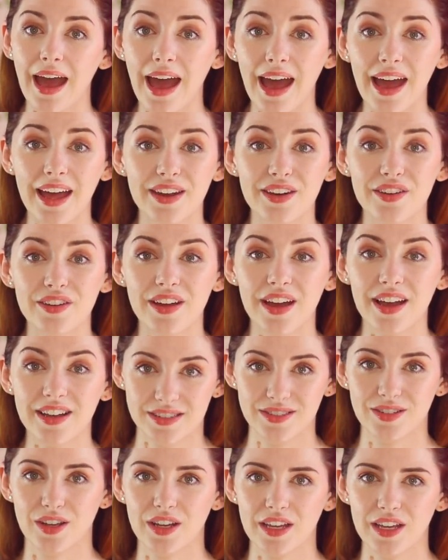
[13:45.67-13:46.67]
and
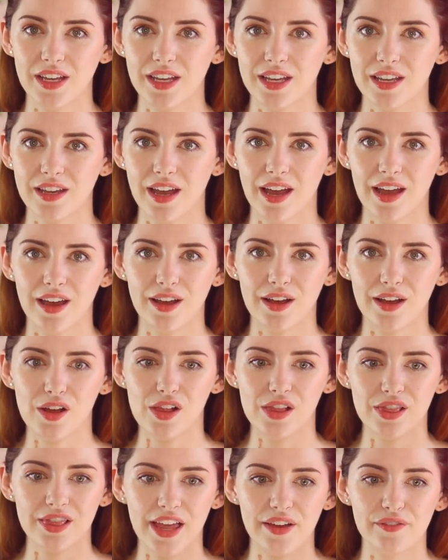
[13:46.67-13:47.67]
anxiety
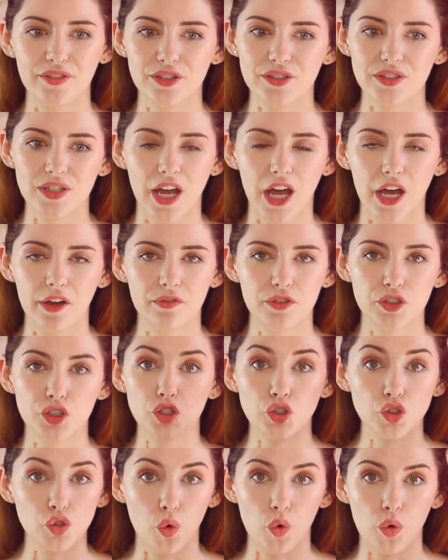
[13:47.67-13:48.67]
levels have
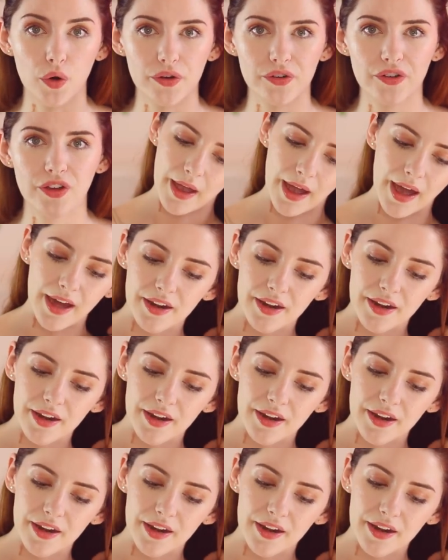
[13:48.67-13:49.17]
soared.